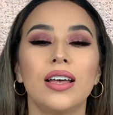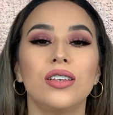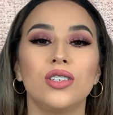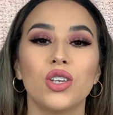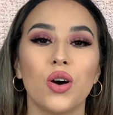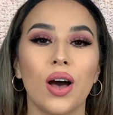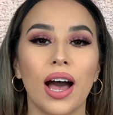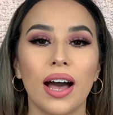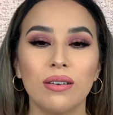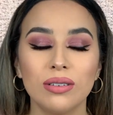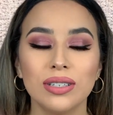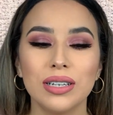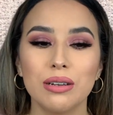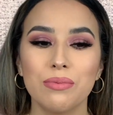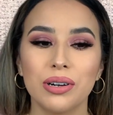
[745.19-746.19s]
So I
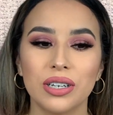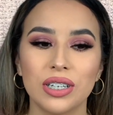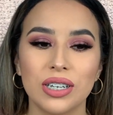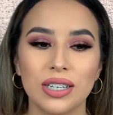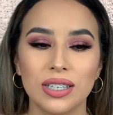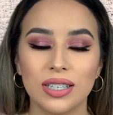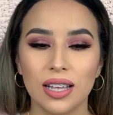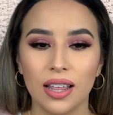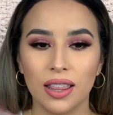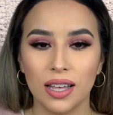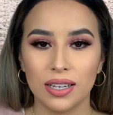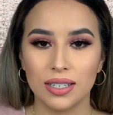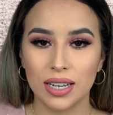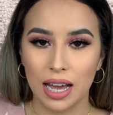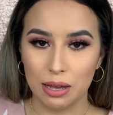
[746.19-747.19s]
was gonna purchase
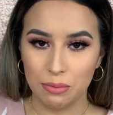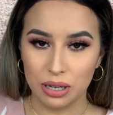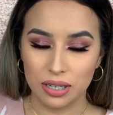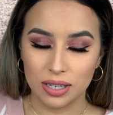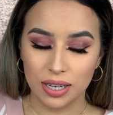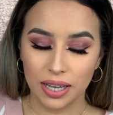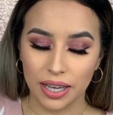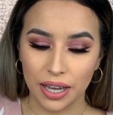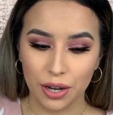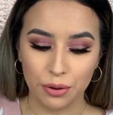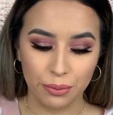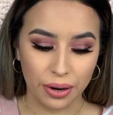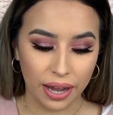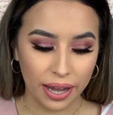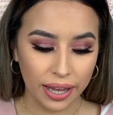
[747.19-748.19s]
the diamond
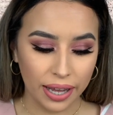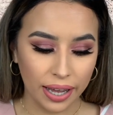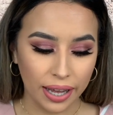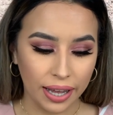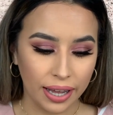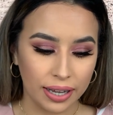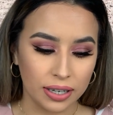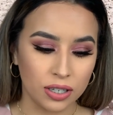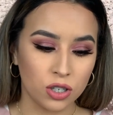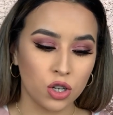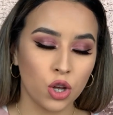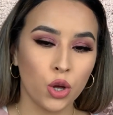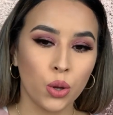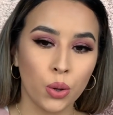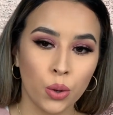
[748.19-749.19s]
ticket, right? And